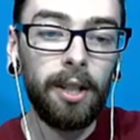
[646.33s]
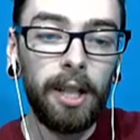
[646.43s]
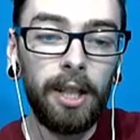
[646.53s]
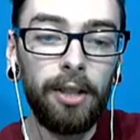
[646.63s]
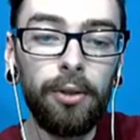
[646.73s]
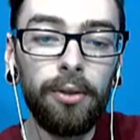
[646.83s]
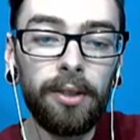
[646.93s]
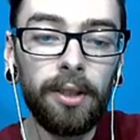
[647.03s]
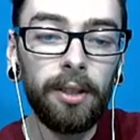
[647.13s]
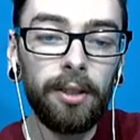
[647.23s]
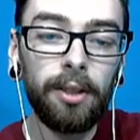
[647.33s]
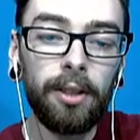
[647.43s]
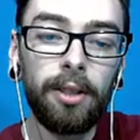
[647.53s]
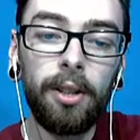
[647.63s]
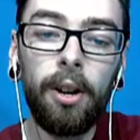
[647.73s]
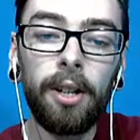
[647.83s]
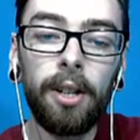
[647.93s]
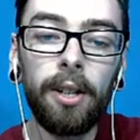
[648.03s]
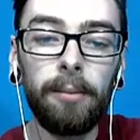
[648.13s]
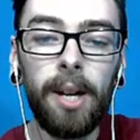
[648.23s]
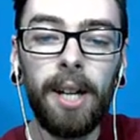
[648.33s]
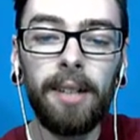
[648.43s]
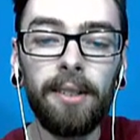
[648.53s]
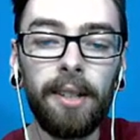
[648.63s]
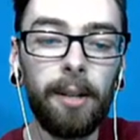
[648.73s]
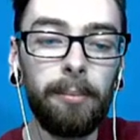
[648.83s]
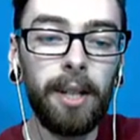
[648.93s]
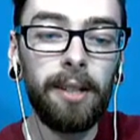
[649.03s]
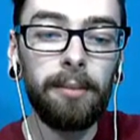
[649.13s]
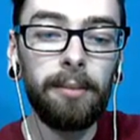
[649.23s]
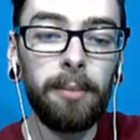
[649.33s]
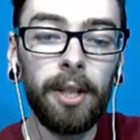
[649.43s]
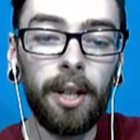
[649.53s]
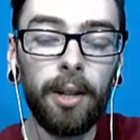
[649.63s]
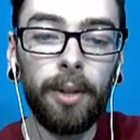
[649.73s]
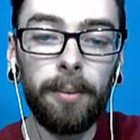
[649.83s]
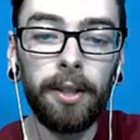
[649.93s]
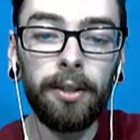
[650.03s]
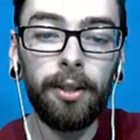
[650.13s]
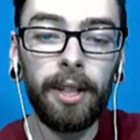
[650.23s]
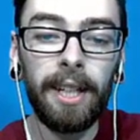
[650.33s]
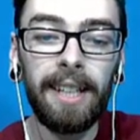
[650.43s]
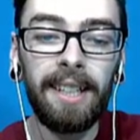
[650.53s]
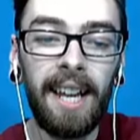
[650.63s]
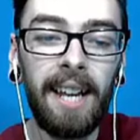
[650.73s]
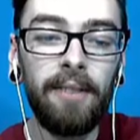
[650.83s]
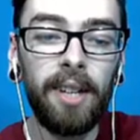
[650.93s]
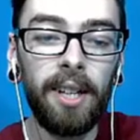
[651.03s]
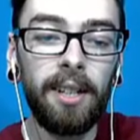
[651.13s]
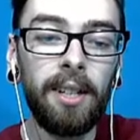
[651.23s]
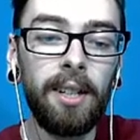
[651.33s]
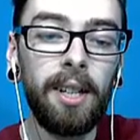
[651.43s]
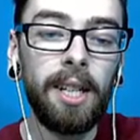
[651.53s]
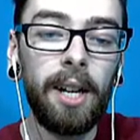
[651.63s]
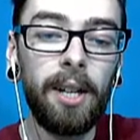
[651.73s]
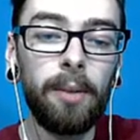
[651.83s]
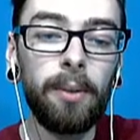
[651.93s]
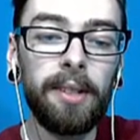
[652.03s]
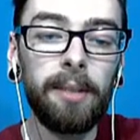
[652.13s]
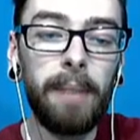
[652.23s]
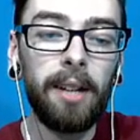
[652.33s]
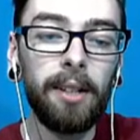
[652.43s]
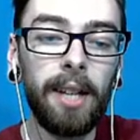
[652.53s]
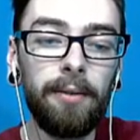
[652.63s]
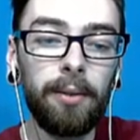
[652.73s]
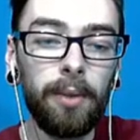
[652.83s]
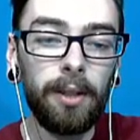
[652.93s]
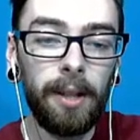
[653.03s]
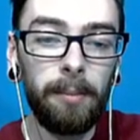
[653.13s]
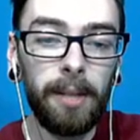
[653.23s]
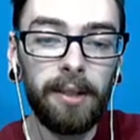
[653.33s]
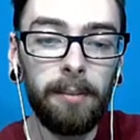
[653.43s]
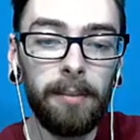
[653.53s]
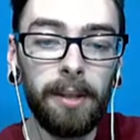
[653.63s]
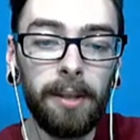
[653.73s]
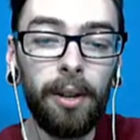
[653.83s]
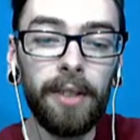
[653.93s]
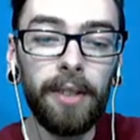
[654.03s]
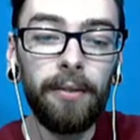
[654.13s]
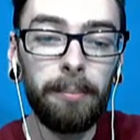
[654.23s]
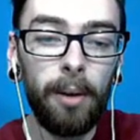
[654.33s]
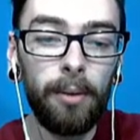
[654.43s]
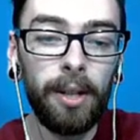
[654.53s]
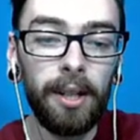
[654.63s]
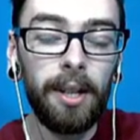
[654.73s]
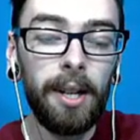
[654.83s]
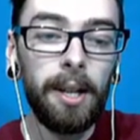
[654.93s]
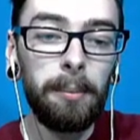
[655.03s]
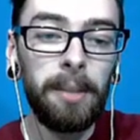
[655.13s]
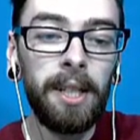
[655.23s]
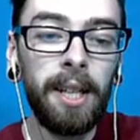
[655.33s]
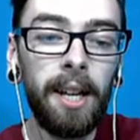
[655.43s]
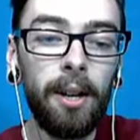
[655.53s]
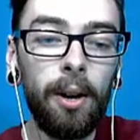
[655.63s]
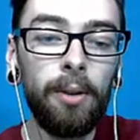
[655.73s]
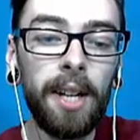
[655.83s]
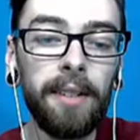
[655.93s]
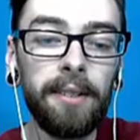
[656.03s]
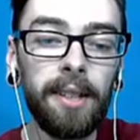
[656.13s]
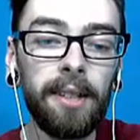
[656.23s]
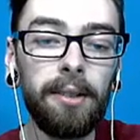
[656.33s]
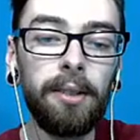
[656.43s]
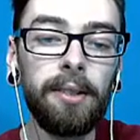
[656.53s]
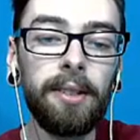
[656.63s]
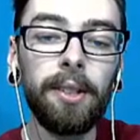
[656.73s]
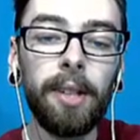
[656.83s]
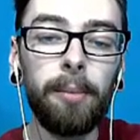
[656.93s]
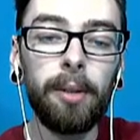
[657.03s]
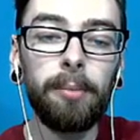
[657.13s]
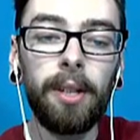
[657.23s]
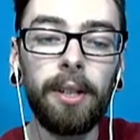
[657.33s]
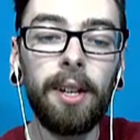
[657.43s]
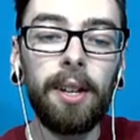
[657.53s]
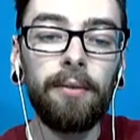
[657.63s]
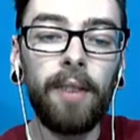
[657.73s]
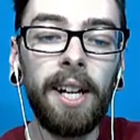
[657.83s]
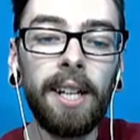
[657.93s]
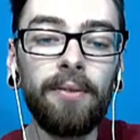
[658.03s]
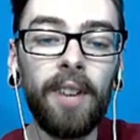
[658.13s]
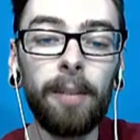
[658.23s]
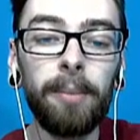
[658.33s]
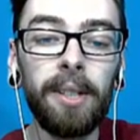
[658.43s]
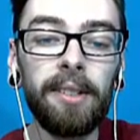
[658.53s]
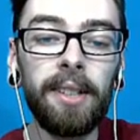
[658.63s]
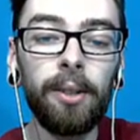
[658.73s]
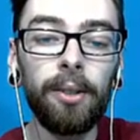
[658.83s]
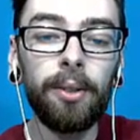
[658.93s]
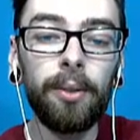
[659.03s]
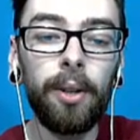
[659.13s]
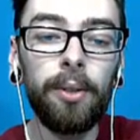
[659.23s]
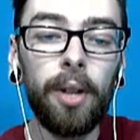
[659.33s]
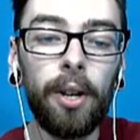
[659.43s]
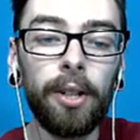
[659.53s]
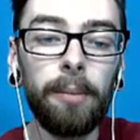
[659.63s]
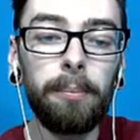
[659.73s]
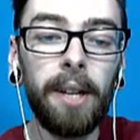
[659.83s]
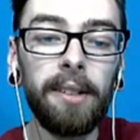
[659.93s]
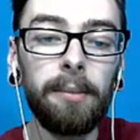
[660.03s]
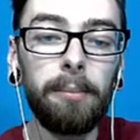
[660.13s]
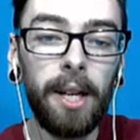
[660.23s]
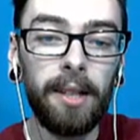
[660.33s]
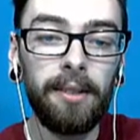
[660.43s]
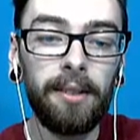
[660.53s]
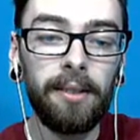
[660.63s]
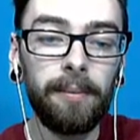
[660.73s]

He used to guard the mines there, but his memory got corrupted during a cave-in. Now he wants to battle everyone. That makes him the perfect opponent. PK096 uses Steel type Pokemon. Fighting and Fire beat Steel, so those are your best bets.